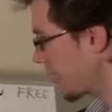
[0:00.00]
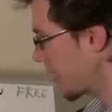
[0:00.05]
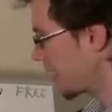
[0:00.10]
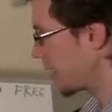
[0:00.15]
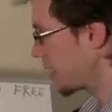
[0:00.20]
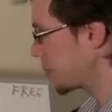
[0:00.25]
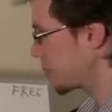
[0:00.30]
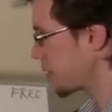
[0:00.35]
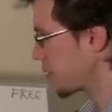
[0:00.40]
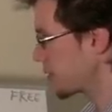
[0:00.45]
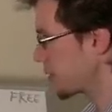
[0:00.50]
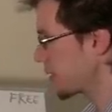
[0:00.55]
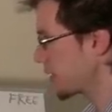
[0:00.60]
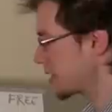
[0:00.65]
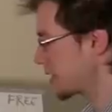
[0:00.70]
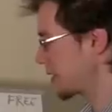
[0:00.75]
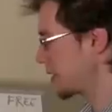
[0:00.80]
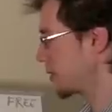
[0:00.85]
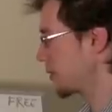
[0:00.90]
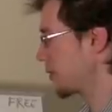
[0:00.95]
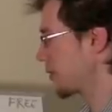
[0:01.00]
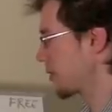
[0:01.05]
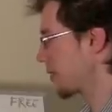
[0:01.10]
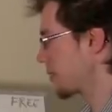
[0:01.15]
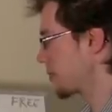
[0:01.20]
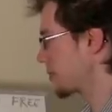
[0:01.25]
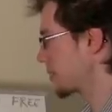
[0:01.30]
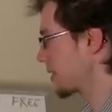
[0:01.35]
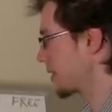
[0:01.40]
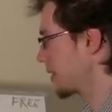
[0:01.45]
and I'm reversing the order
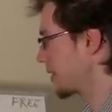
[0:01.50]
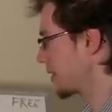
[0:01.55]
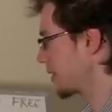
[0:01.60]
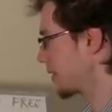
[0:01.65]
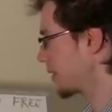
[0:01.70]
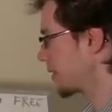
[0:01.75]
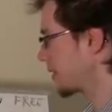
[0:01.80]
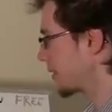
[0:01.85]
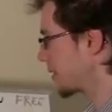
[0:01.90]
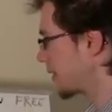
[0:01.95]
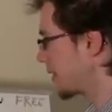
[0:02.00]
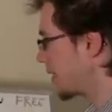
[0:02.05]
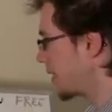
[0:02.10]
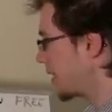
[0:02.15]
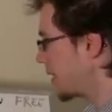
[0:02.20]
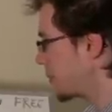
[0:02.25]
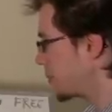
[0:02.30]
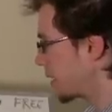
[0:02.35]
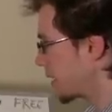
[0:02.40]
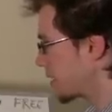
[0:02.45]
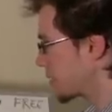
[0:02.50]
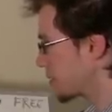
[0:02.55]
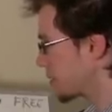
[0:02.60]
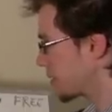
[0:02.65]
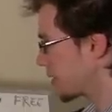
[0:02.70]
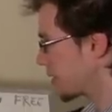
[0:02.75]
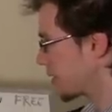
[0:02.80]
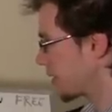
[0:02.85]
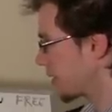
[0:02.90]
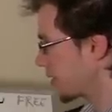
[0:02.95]
I'm saying to them. Because
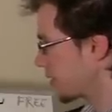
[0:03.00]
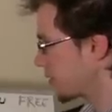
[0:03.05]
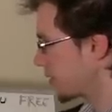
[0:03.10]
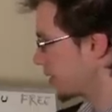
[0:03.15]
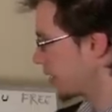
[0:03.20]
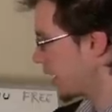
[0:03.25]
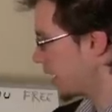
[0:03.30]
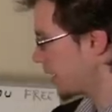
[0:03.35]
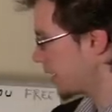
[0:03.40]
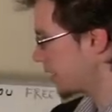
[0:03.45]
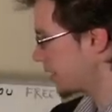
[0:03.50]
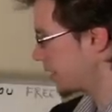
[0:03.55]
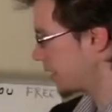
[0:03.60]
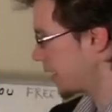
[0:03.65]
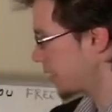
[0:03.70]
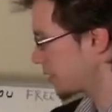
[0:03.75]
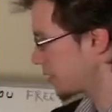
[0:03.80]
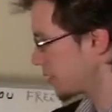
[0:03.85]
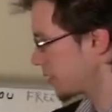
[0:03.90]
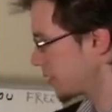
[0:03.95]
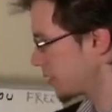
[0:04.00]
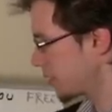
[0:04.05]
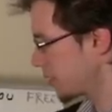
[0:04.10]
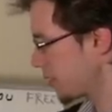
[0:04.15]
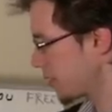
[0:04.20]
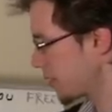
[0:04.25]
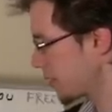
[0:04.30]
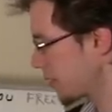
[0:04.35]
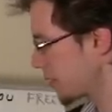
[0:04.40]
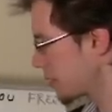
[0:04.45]
when you're going flatted, you have to do the
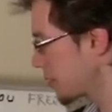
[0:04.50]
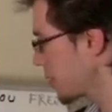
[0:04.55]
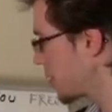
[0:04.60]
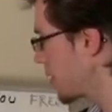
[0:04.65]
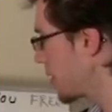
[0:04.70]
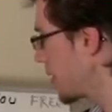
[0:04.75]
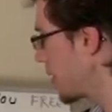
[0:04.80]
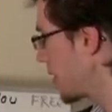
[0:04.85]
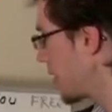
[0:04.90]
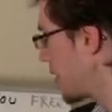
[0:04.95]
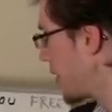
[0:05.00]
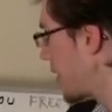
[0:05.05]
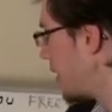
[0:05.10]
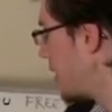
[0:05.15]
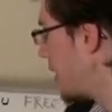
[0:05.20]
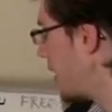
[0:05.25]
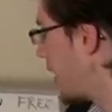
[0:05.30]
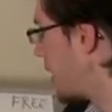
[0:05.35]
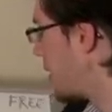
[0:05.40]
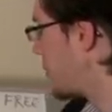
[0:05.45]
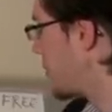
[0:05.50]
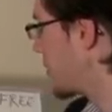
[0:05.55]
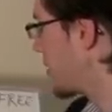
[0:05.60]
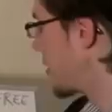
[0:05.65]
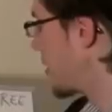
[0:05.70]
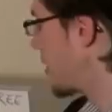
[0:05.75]
reverse order, and when